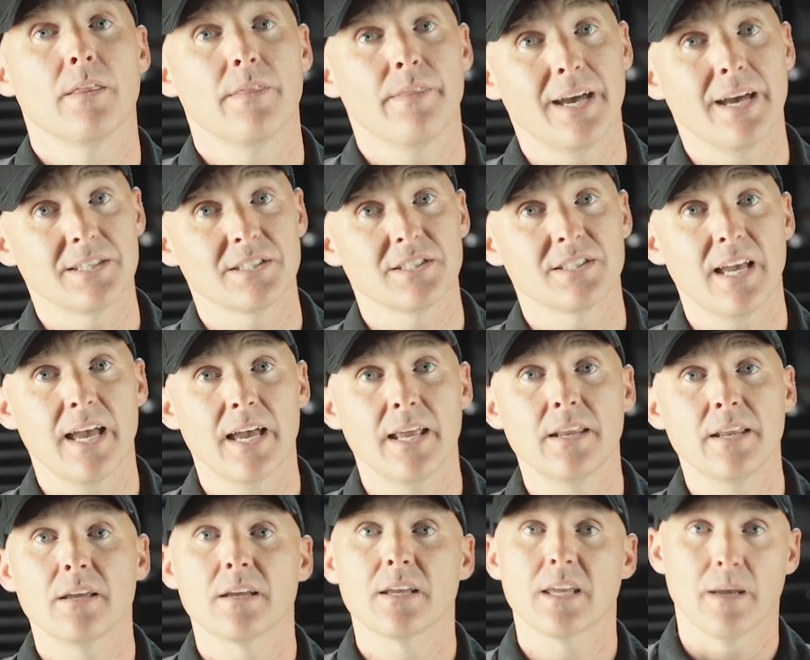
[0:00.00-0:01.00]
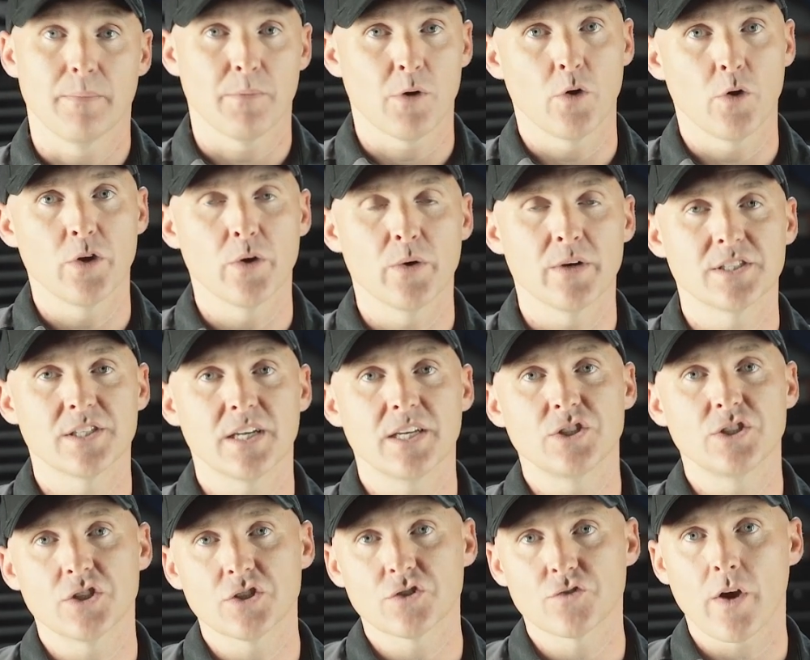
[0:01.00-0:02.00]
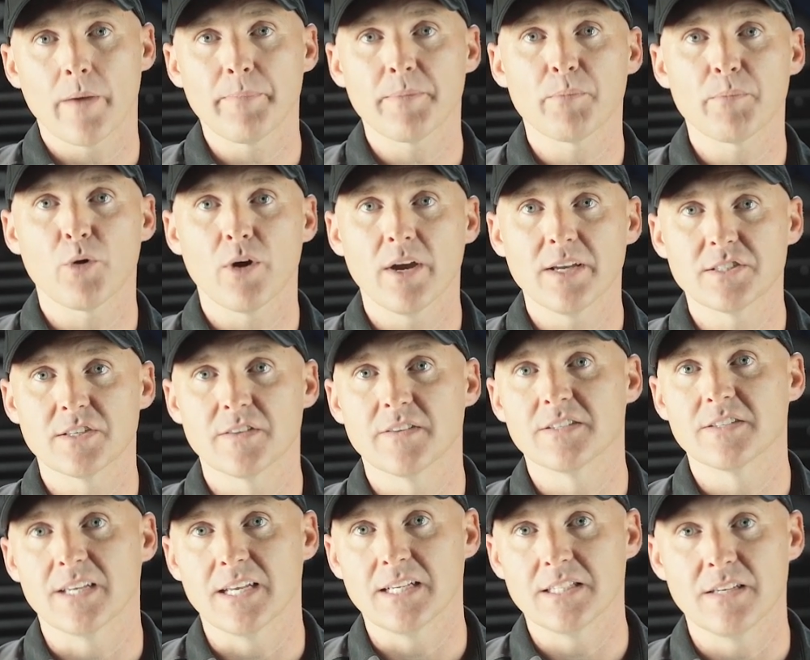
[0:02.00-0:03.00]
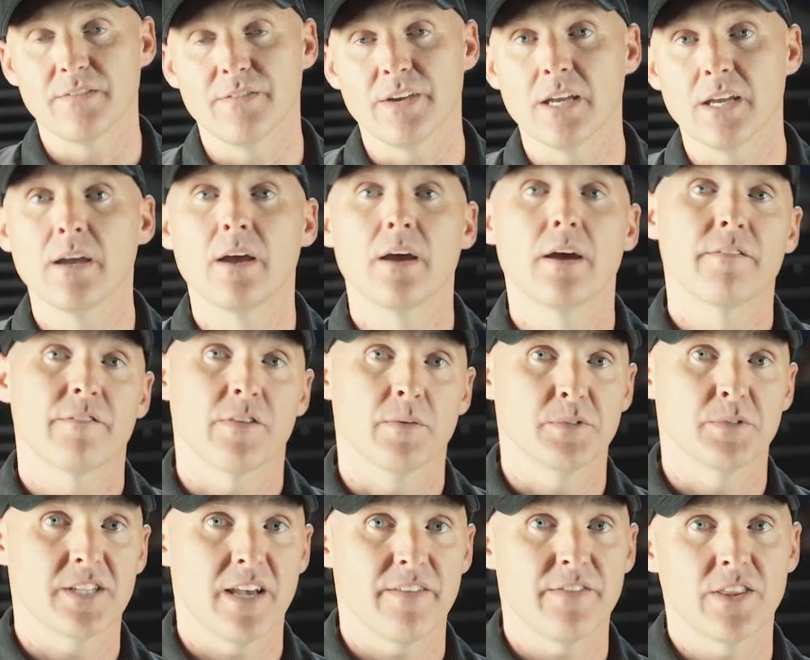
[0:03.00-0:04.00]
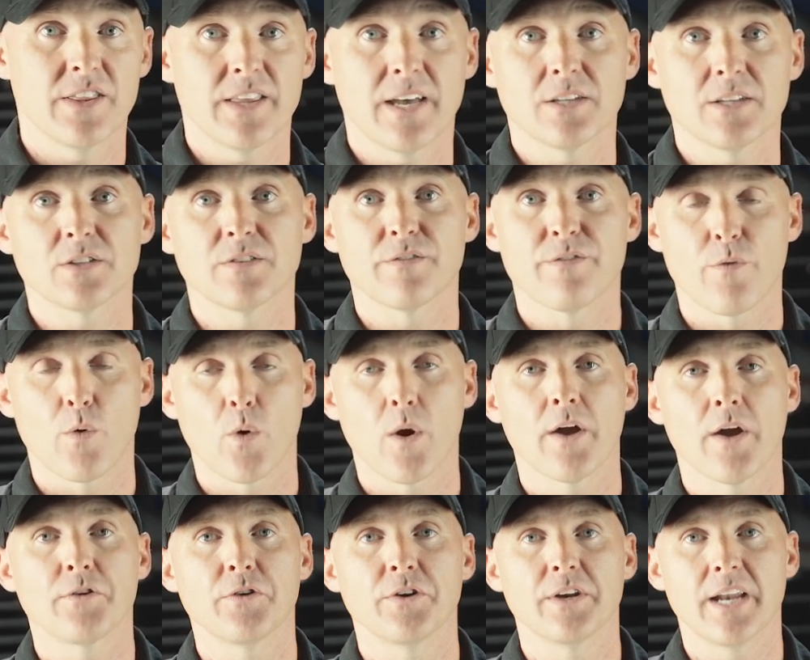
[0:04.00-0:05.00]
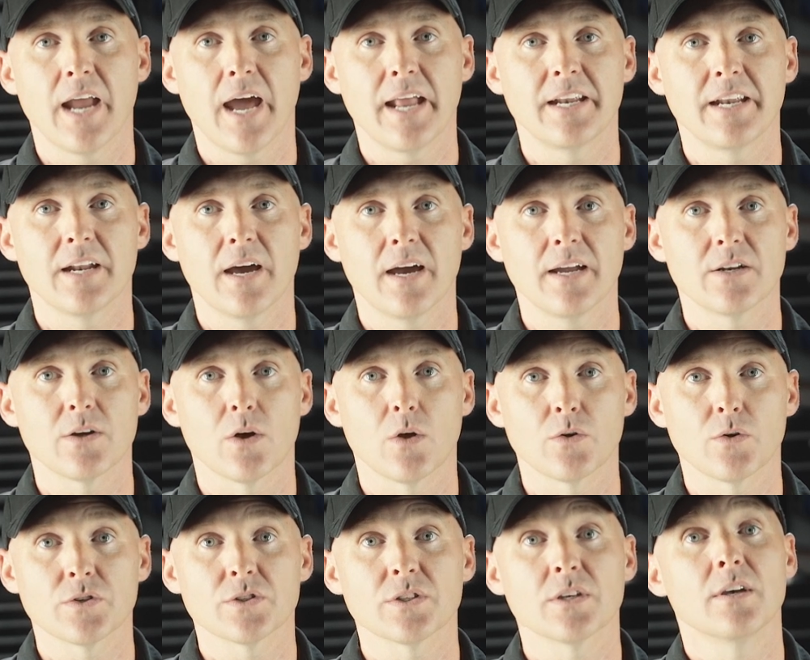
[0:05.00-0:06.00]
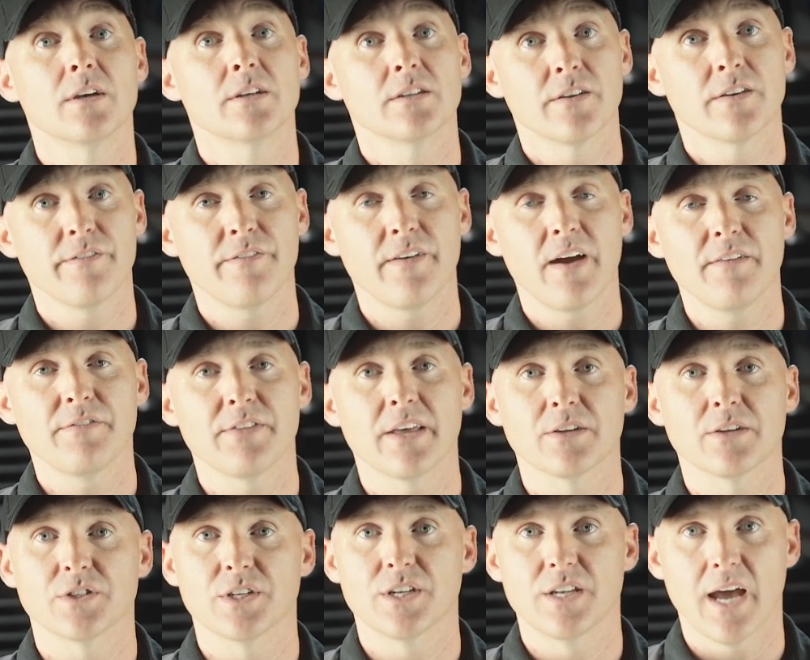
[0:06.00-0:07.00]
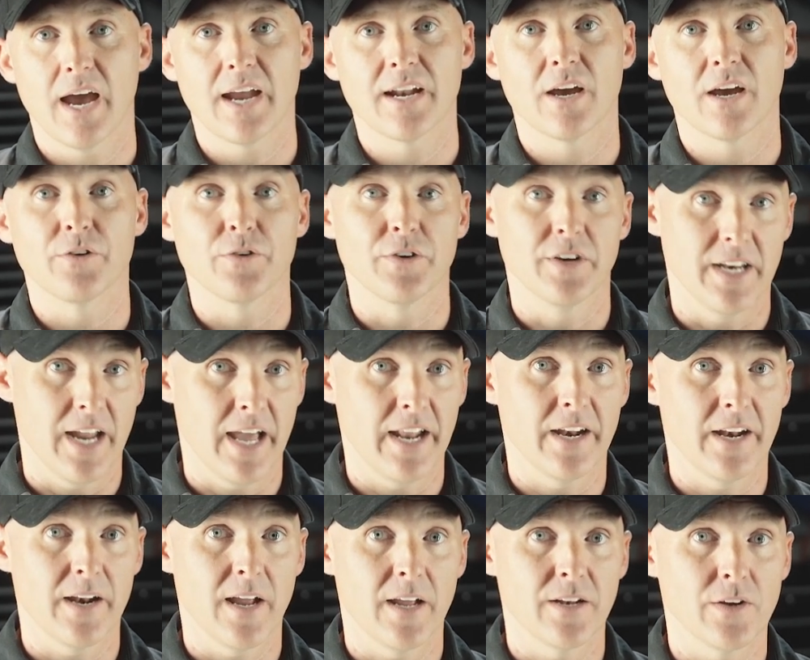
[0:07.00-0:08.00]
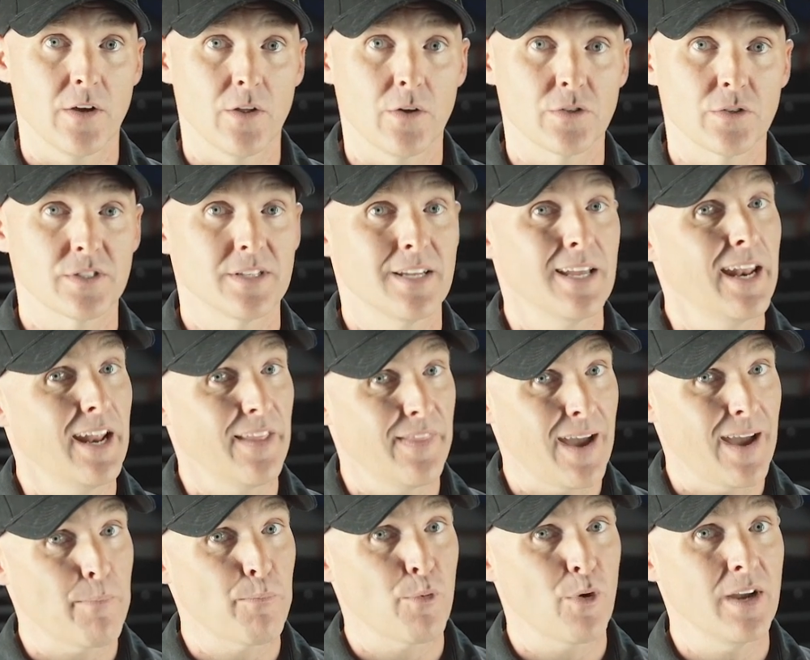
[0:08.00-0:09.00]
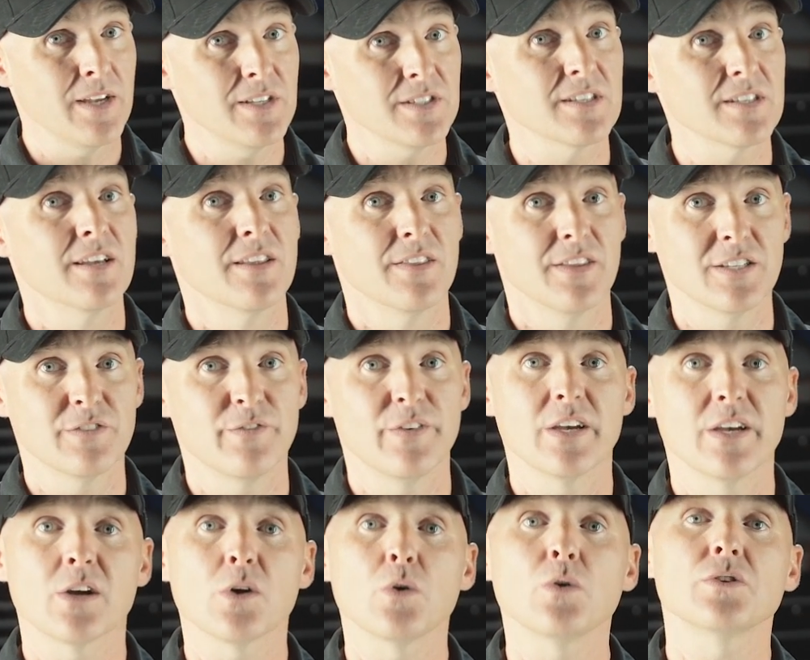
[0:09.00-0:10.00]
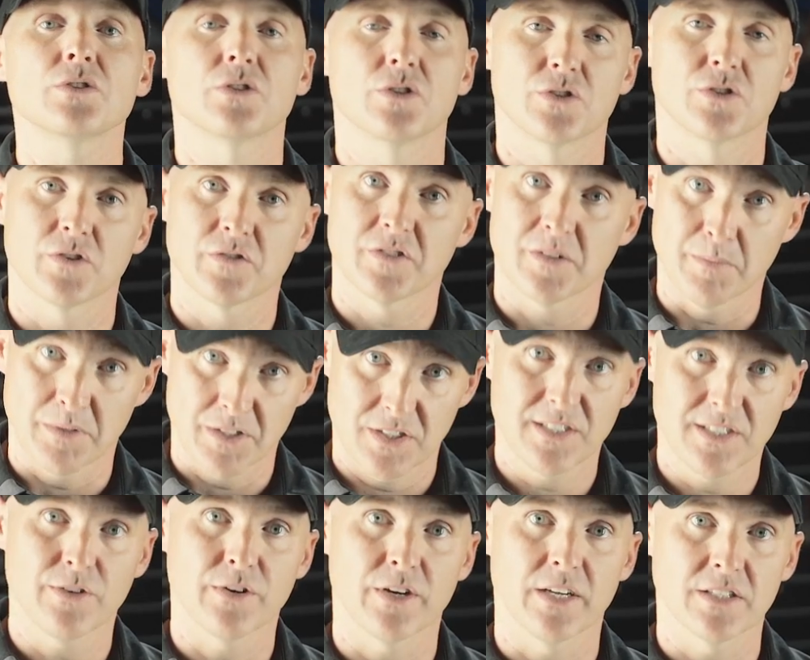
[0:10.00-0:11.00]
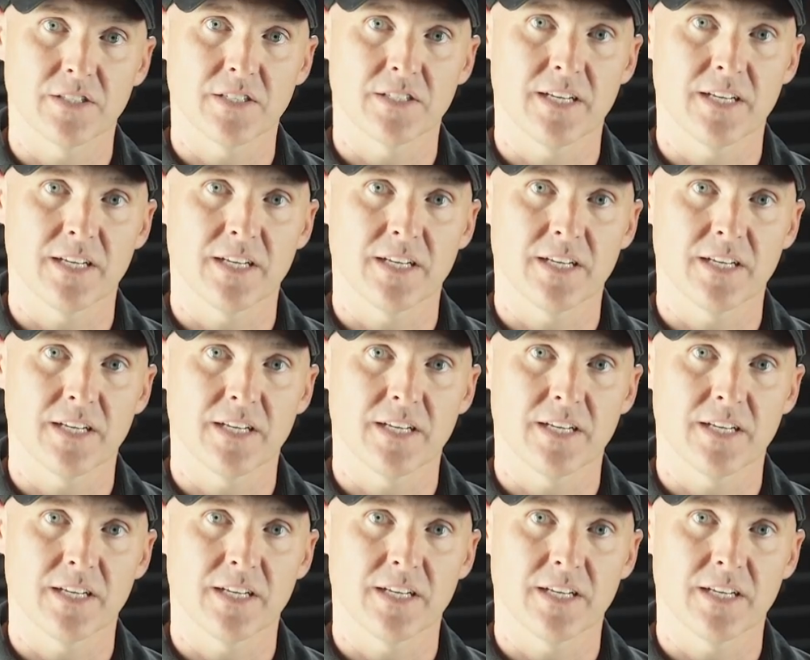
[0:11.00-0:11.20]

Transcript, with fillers: That said, Kymco USA just dropped the price of this ATV from $7,499 to $5,999, and at that price, this vehicle deserves some serious